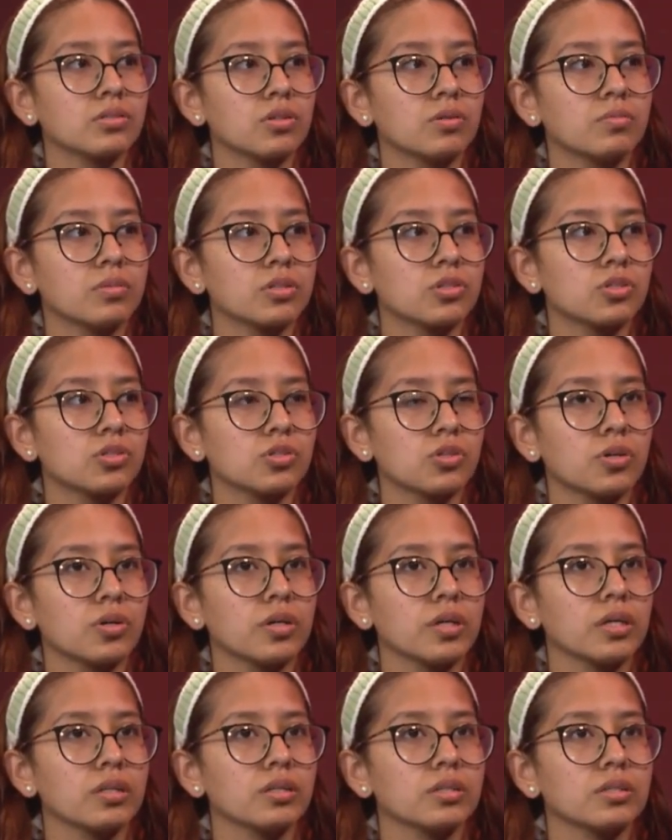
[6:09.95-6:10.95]
so much
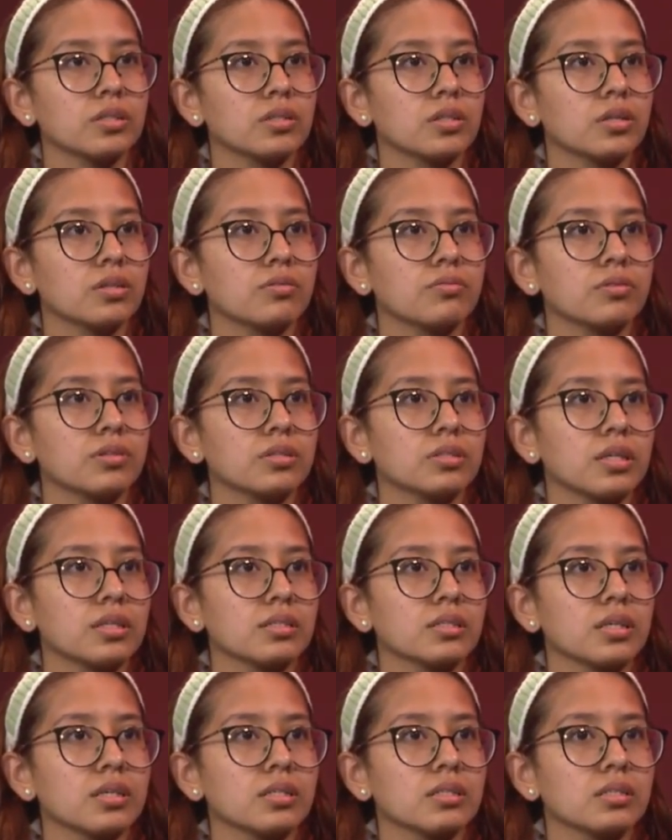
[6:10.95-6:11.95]
joy. And there's another verse that
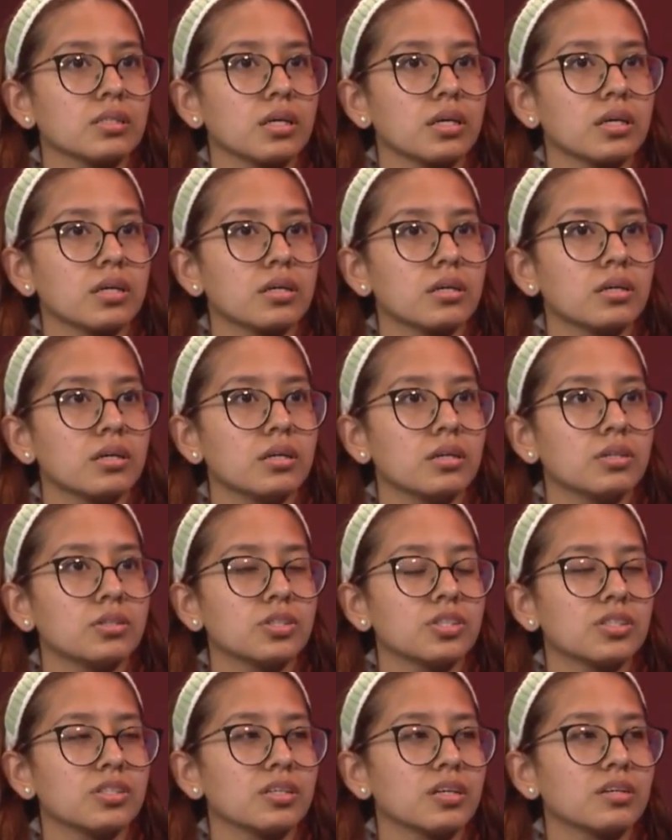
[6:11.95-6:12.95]
says, like,
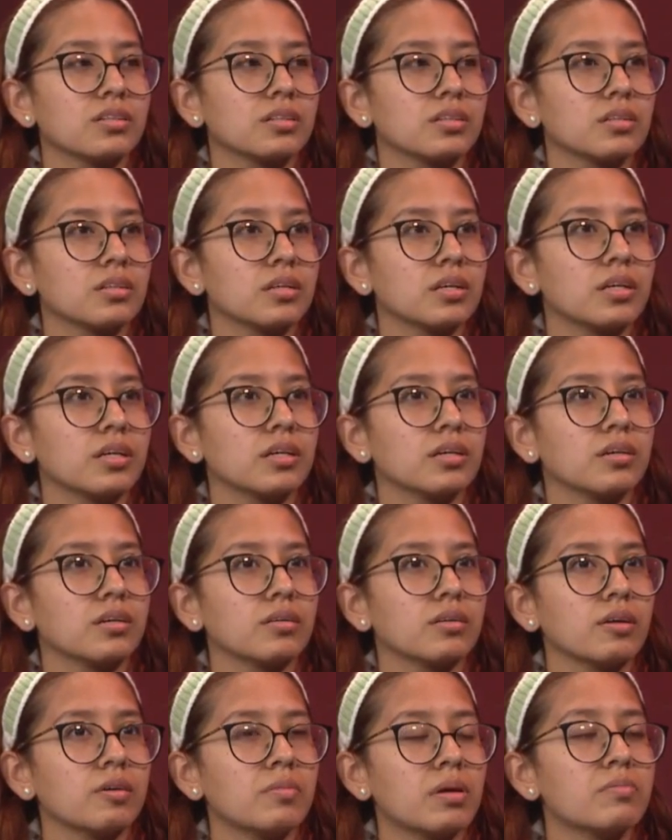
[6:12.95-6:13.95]
just like it,
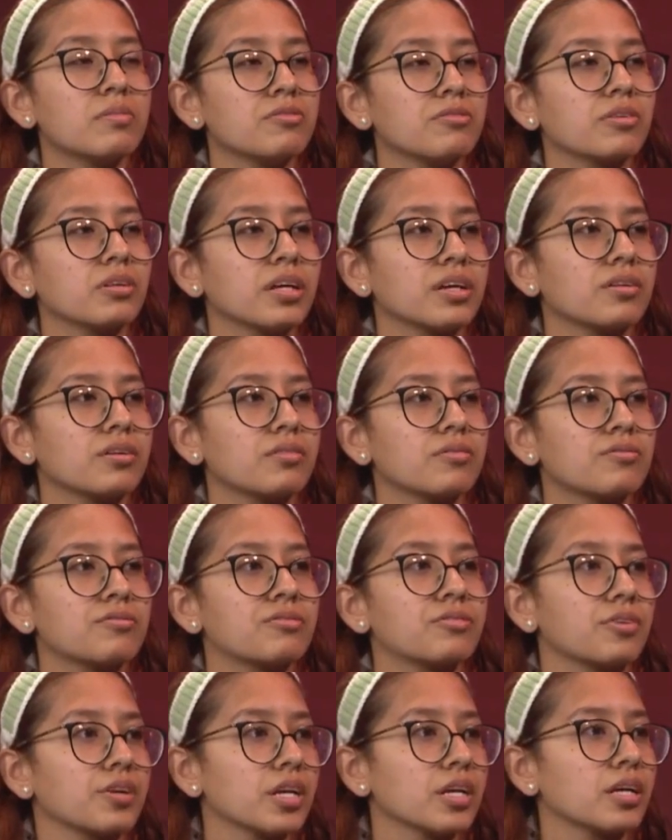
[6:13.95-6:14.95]
it made me feel like
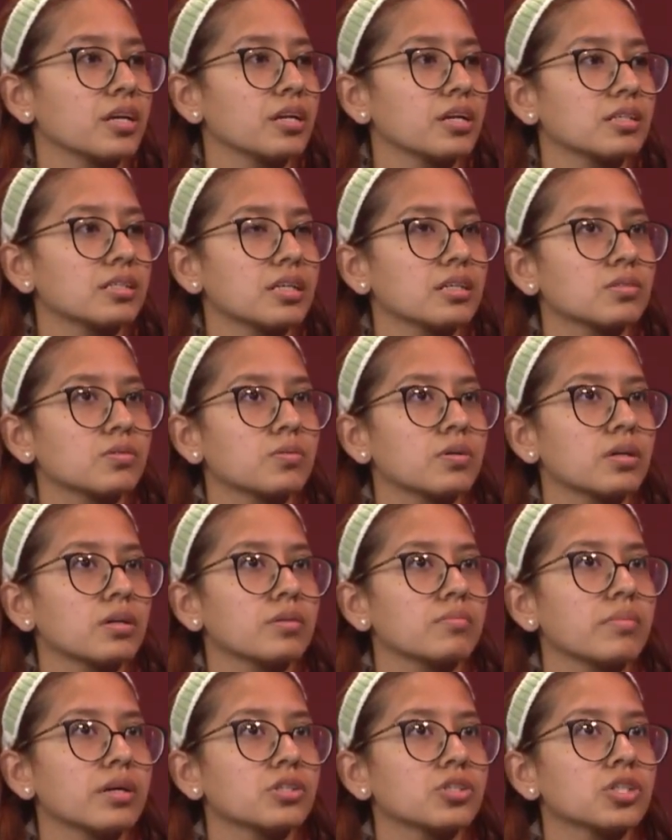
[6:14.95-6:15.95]
free in a sense where it
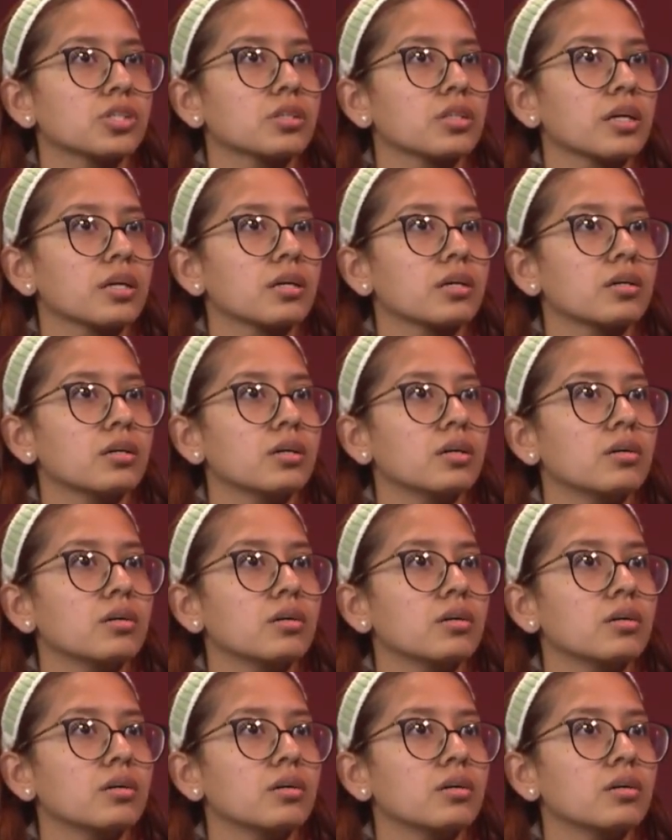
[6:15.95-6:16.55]
mentioned, like,